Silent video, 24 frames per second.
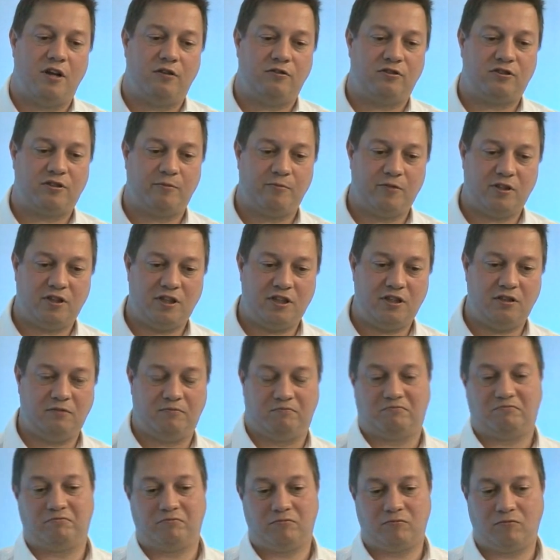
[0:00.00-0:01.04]
some of the
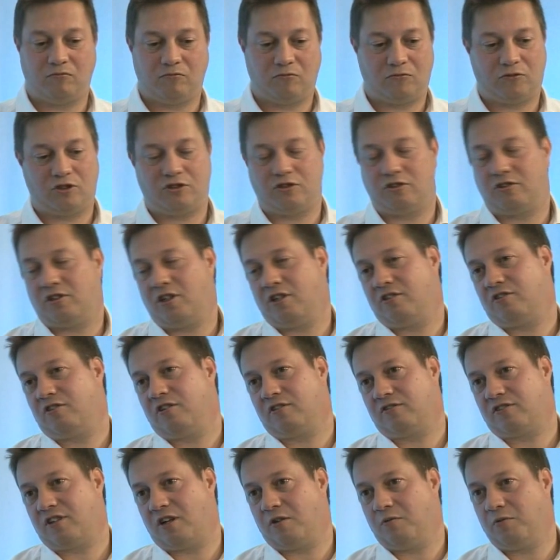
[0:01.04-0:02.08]

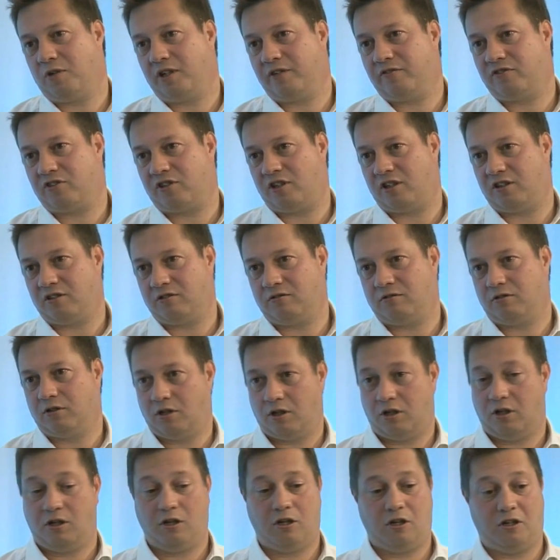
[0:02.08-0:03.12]
statistics that we've seen,
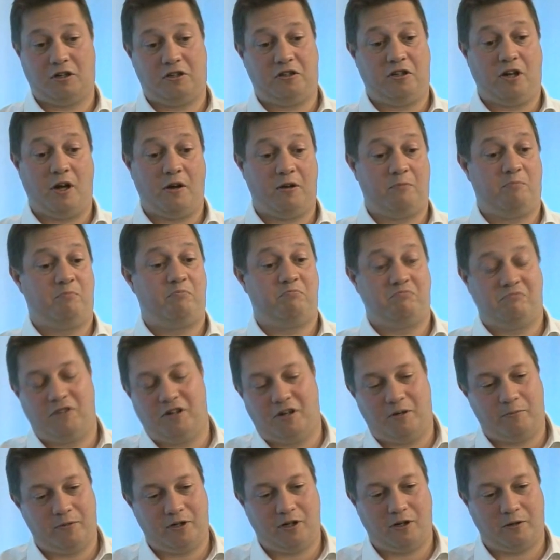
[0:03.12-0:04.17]
and
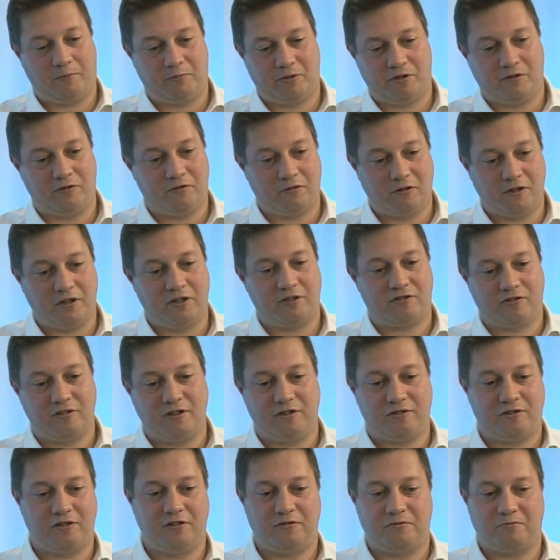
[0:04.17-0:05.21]
I'll be open and honest,
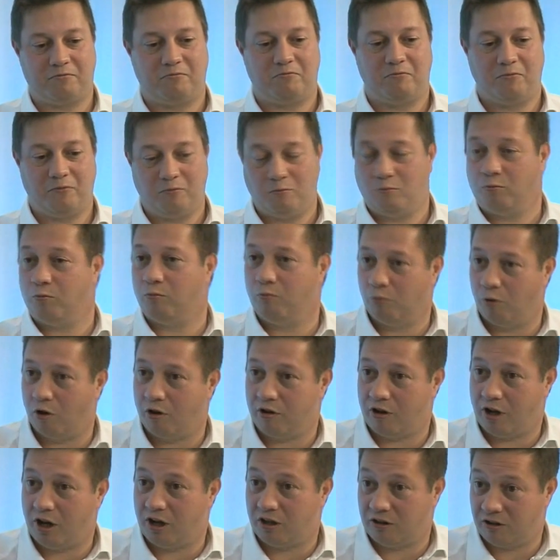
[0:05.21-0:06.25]
this is
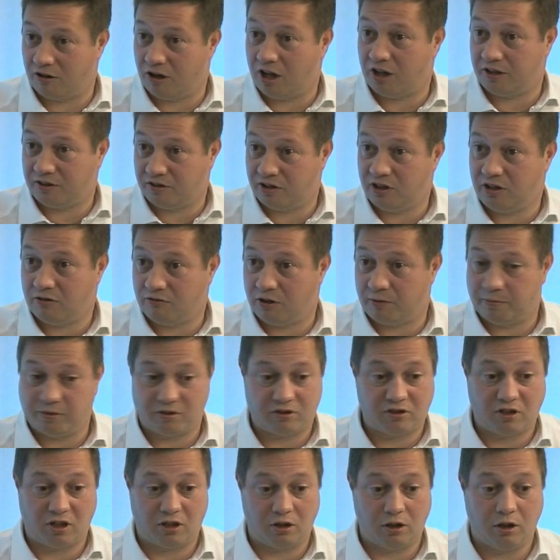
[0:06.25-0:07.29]
what our IT group has
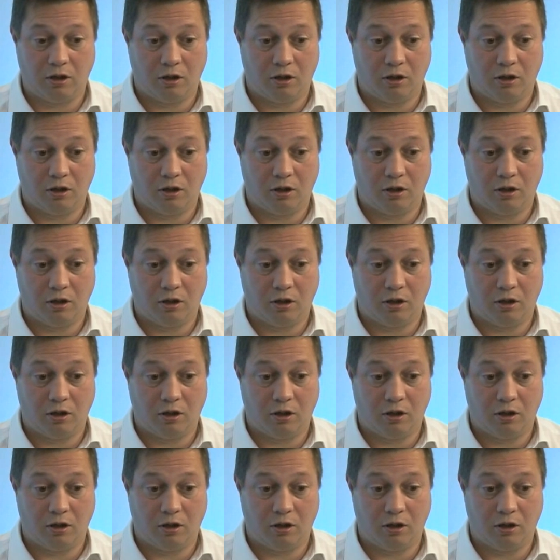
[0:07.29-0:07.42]
seen.